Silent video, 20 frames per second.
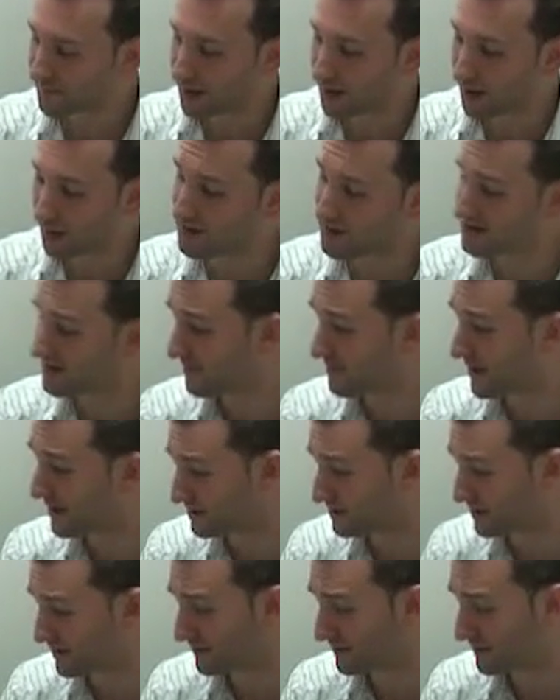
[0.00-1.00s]
And we did
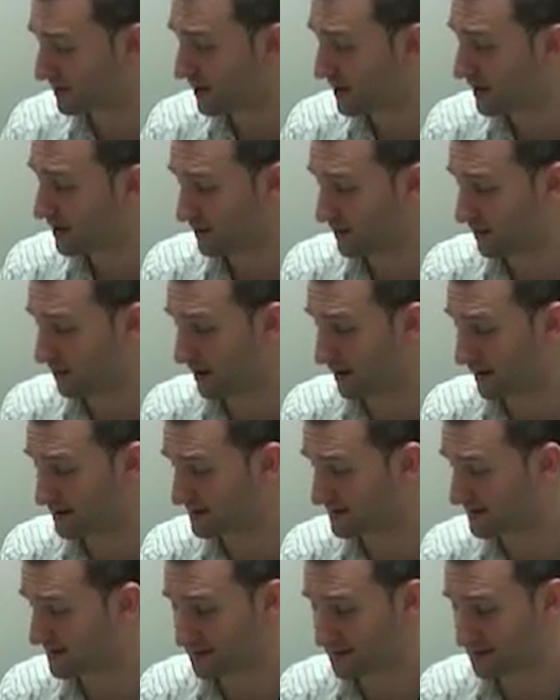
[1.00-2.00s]
mention your brothers
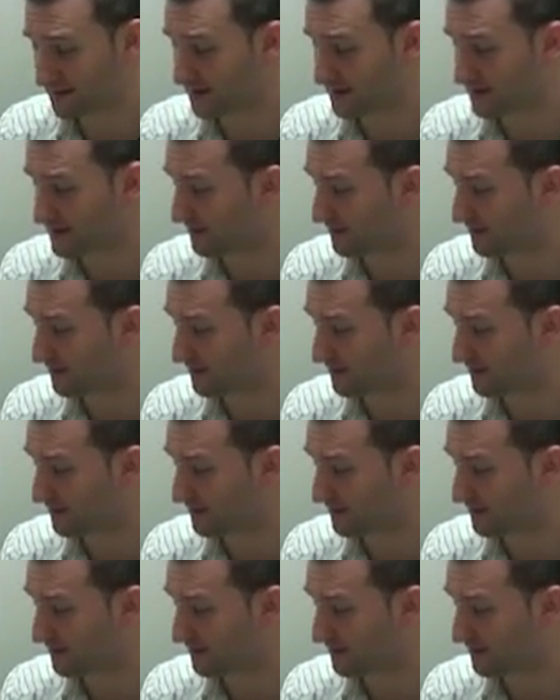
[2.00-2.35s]
and sisters